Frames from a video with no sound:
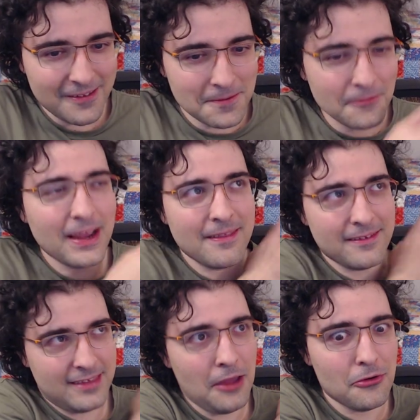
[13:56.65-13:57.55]
the way the
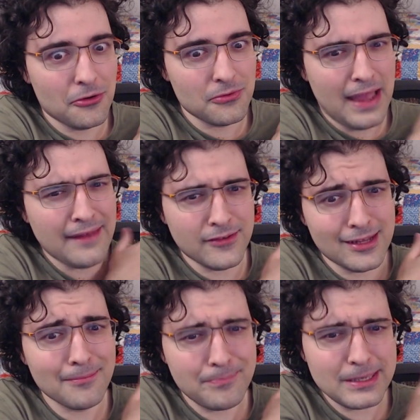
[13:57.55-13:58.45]
tarot ended
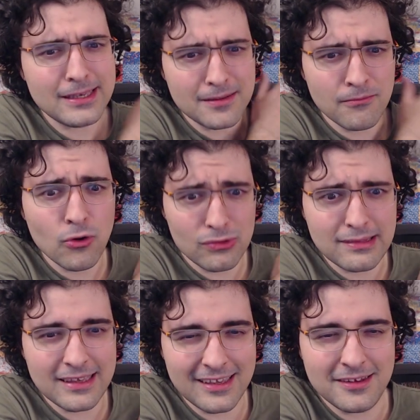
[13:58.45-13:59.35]
up being
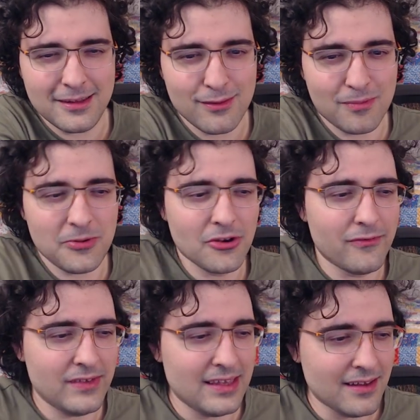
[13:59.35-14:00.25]
mostly Gideon's
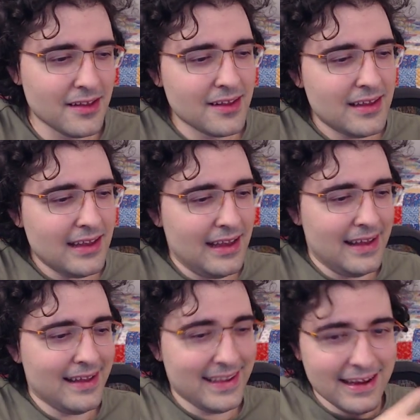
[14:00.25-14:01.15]
POV
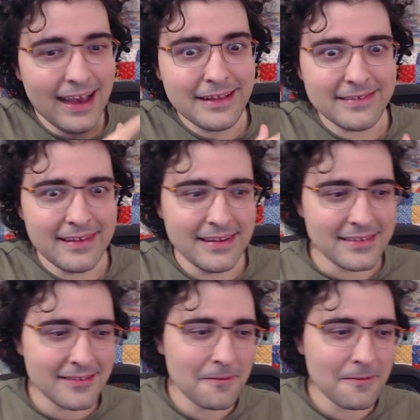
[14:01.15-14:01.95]
uh, in hindsight.